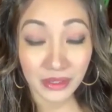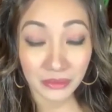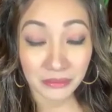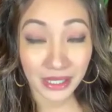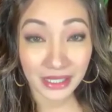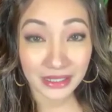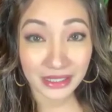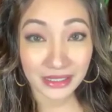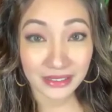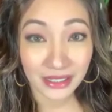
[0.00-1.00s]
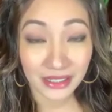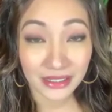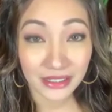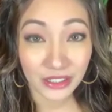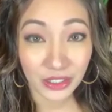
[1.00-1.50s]
But they said, I
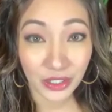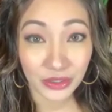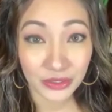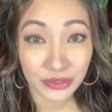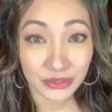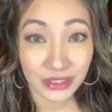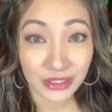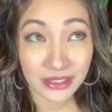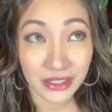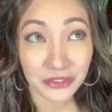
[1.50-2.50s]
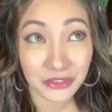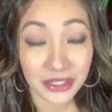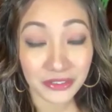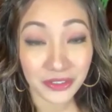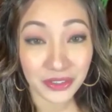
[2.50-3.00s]
mean, you know, it's like
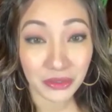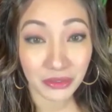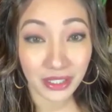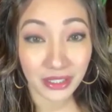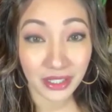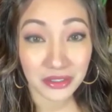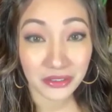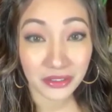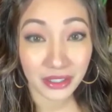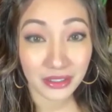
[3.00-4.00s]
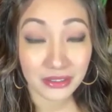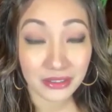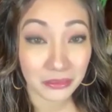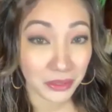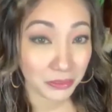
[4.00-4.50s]
50-50 right now over there.
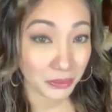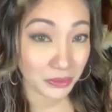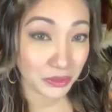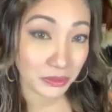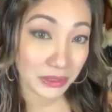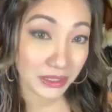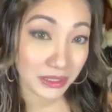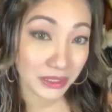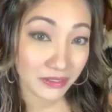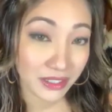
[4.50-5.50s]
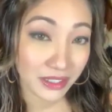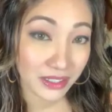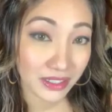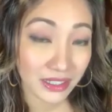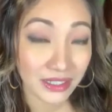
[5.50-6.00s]
Some people do believe in it.
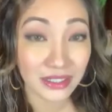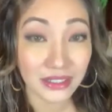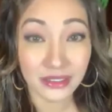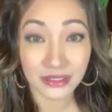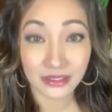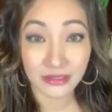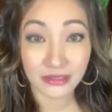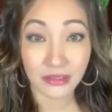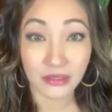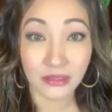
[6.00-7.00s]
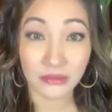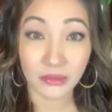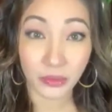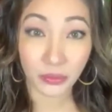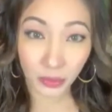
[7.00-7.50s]
The
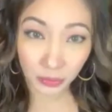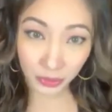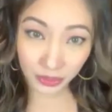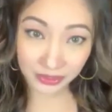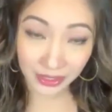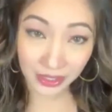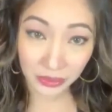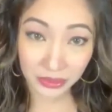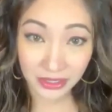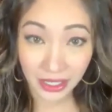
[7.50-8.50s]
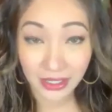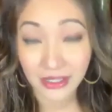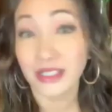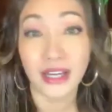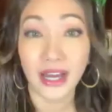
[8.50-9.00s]
rumors that he was,
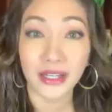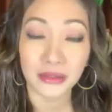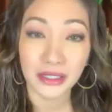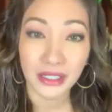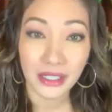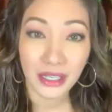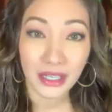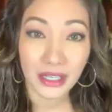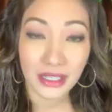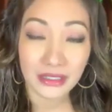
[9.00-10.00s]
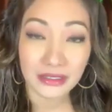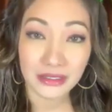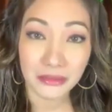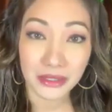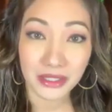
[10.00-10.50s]
he hired
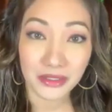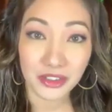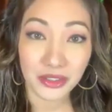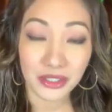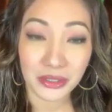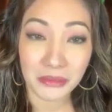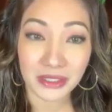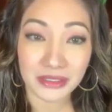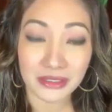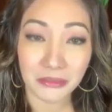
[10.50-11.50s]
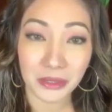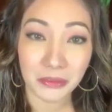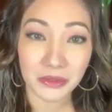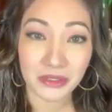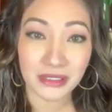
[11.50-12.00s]
somebody to kill, but some
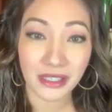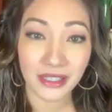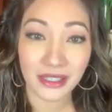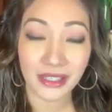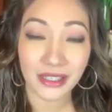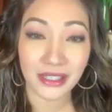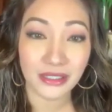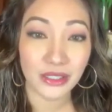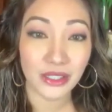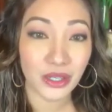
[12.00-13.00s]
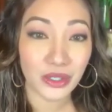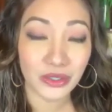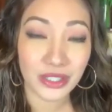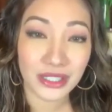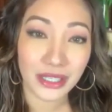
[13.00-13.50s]
people say, like, no,
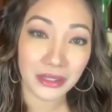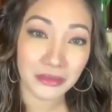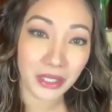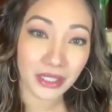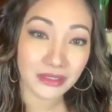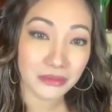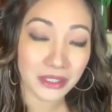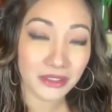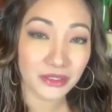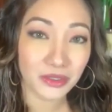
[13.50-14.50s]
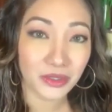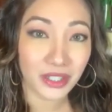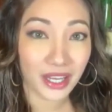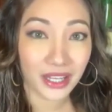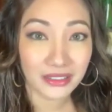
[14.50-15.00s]
he can't possibly do
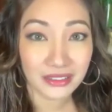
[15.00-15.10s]
that